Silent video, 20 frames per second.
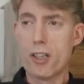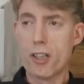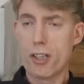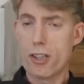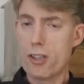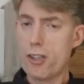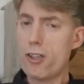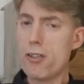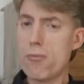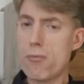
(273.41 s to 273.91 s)

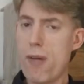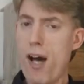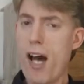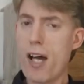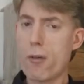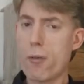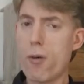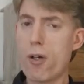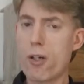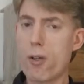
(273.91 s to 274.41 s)
you
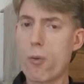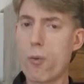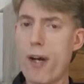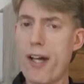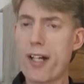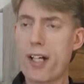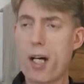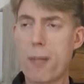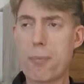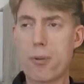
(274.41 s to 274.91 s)
might want to
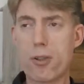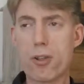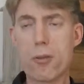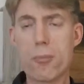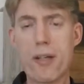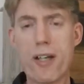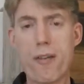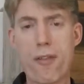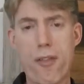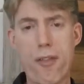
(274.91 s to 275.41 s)
wake up a
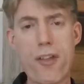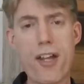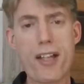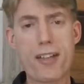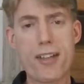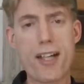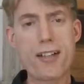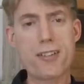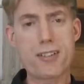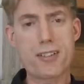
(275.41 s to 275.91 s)
little bit and
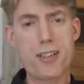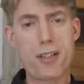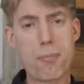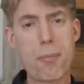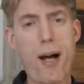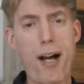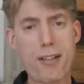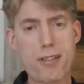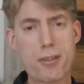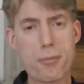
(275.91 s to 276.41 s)
think that's a
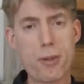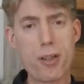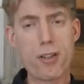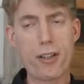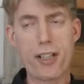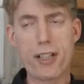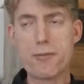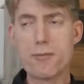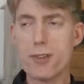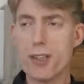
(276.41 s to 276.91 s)

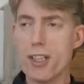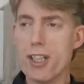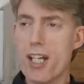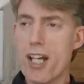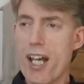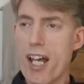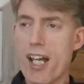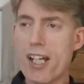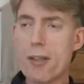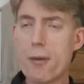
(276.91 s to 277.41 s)
possibility.
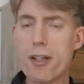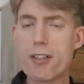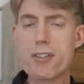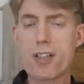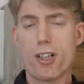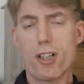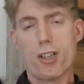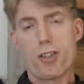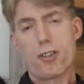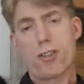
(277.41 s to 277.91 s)

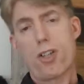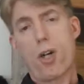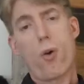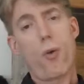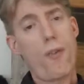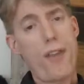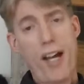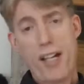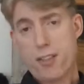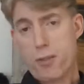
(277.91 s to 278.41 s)
Anyways,
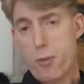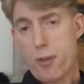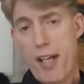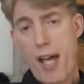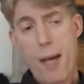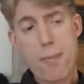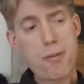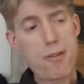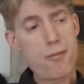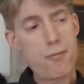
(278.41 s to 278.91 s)
so that's what
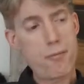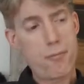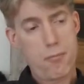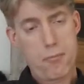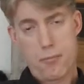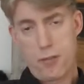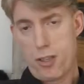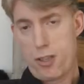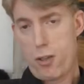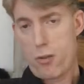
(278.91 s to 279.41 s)

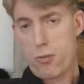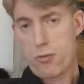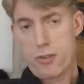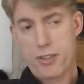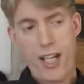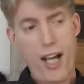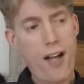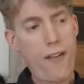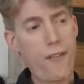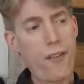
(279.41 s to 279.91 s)
happened, you know,
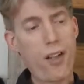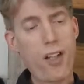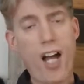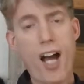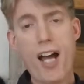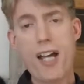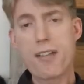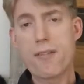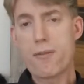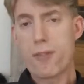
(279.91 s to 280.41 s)
down the
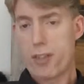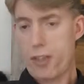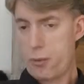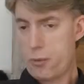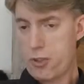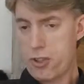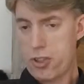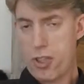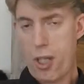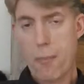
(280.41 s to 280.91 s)
line. There
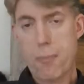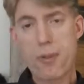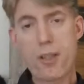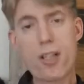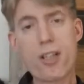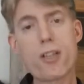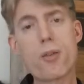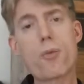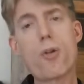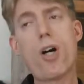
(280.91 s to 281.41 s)
was something
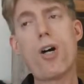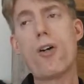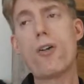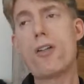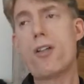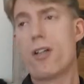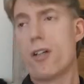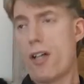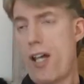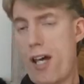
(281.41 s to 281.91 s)
in the
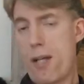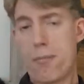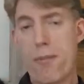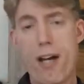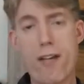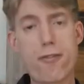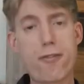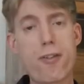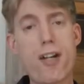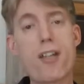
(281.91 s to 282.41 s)
road, and
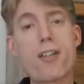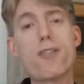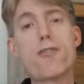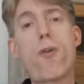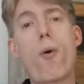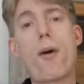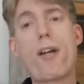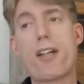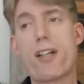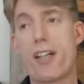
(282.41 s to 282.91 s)
my friend
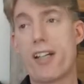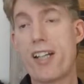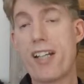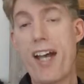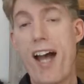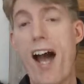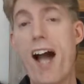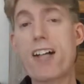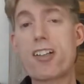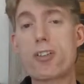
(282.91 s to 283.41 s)
avoided it.
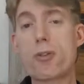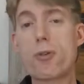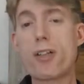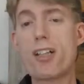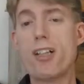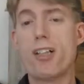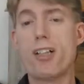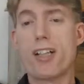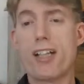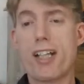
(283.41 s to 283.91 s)
He
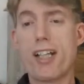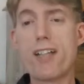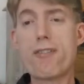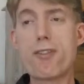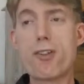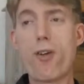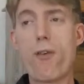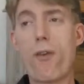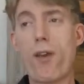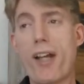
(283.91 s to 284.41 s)
actually,
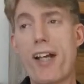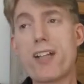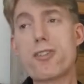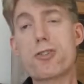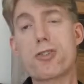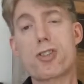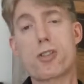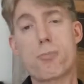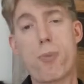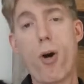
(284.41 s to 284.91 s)
even though the
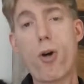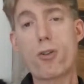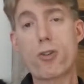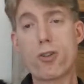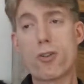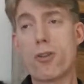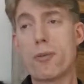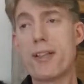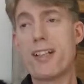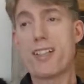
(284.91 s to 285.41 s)
angel spoke
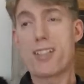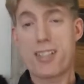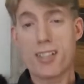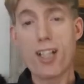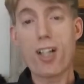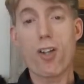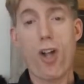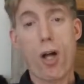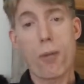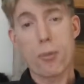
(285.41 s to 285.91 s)
to him, he
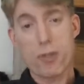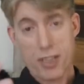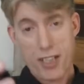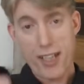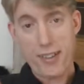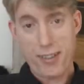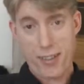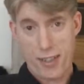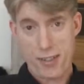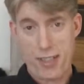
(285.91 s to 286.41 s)
still almost
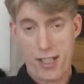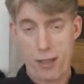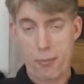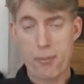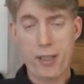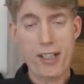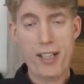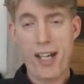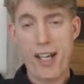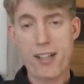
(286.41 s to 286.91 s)
hit the thing,
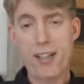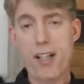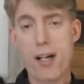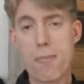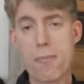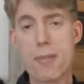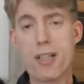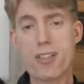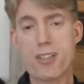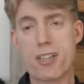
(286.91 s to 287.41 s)
but he ended
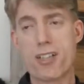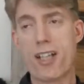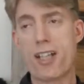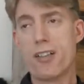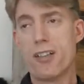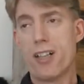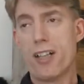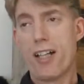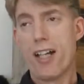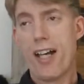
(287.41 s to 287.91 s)
up missing
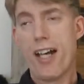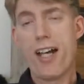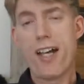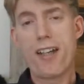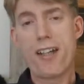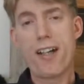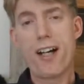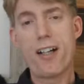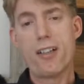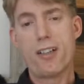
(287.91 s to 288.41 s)
it,
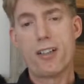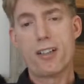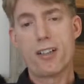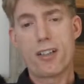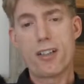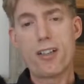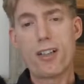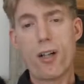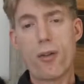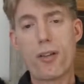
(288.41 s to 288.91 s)
and,
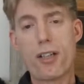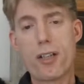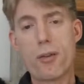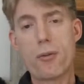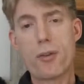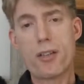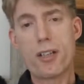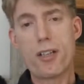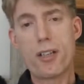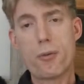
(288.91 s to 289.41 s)
you know,
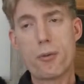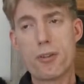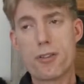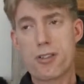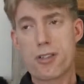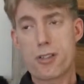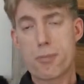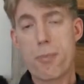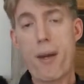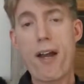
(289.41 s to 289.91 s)
he
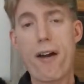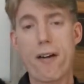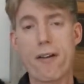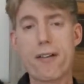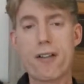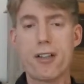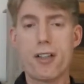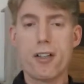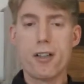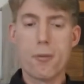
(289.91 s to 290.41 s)
was
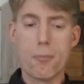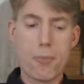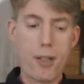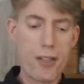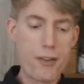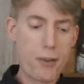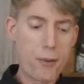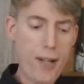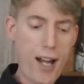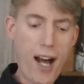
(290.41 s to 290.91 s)
spared.
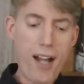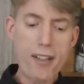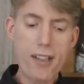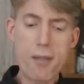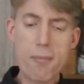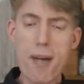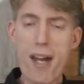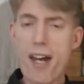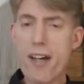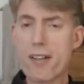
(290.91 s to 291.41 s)
But the
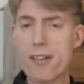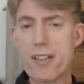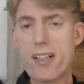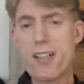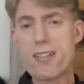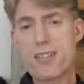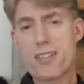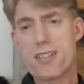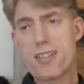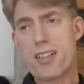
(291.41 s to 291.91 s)
reality of the matter
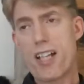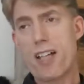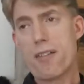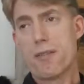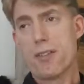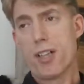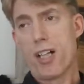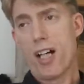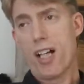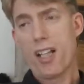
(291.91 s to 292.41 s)
is
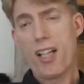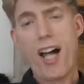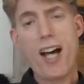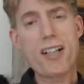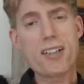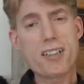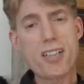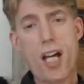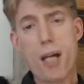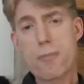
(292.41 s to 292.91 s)
that a
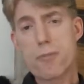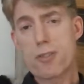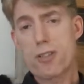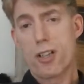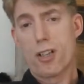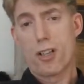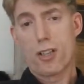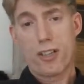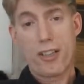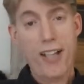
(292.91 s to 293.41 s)
lot of
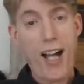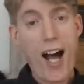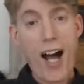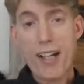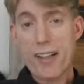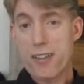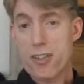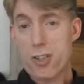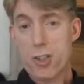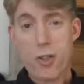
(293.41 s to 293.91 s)
times
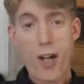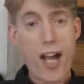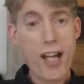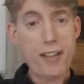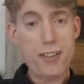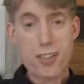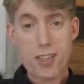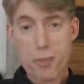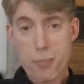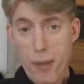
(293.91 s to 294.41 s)
God is trying
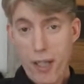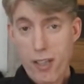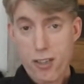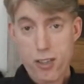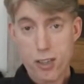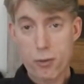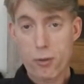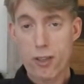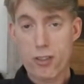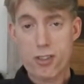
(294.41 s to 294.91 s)
to speak
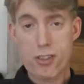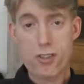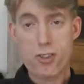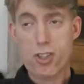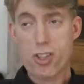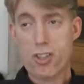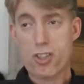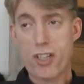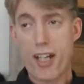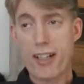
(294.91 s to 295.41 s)
to us, and
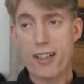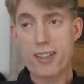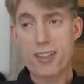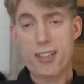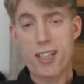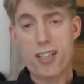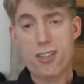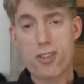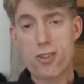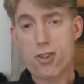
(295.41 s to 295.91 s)
just like it
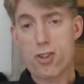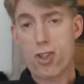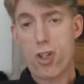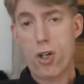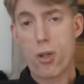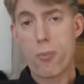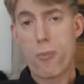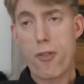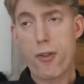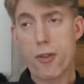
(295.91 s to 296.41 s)
says in
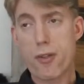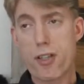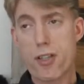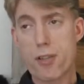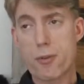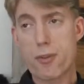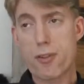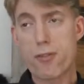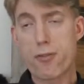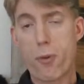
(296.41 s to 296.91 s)
Job
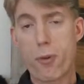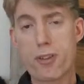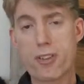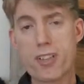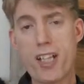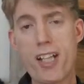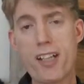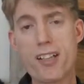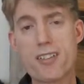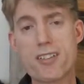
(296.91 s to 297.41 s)

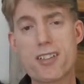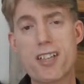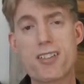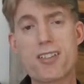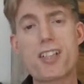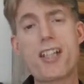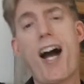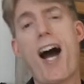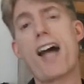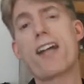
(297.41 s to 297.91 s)
33:14, it
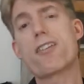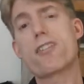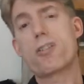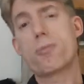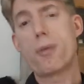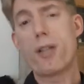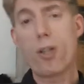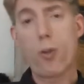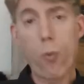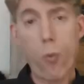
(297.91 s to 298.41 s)
says God will
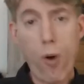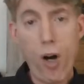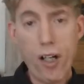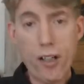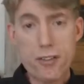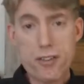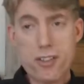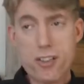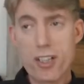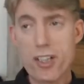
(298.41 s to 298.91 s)
speak
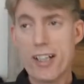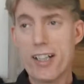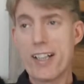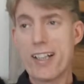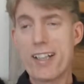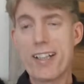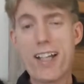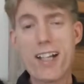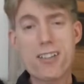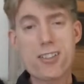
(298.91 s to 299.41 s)
once,
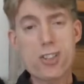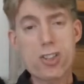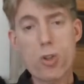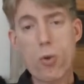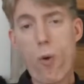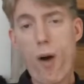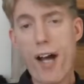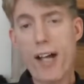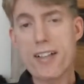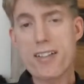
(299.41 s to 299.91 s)
yes,
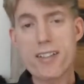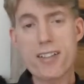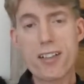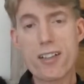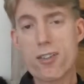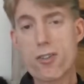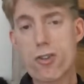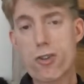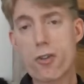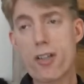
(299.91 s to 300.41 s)
twice, in
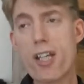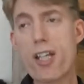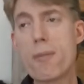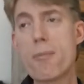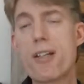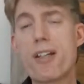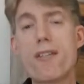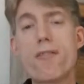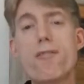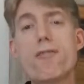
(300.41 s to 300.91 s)
a dream
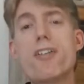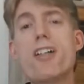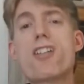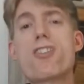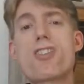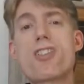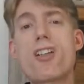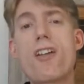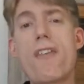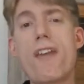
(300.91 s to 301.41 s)
and a
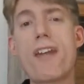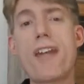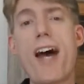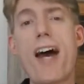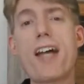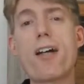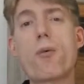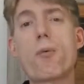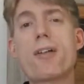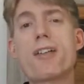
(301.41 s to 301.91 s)
vision of the
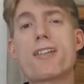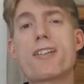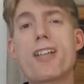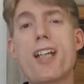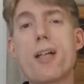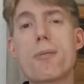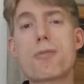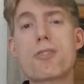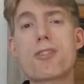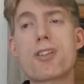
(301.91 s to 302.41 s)
night when
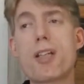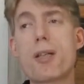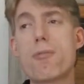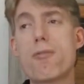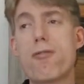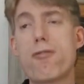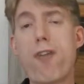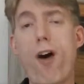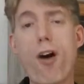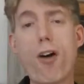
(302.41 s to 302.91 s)
deep sleep
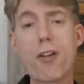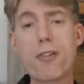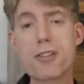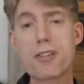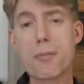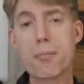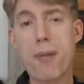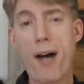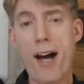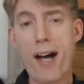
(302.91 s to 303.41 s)
falls
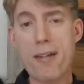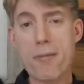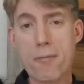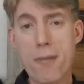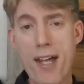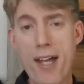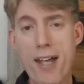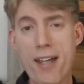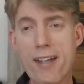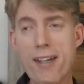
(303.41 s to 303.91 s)
upon
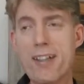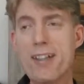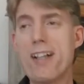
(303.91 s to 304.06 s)
men,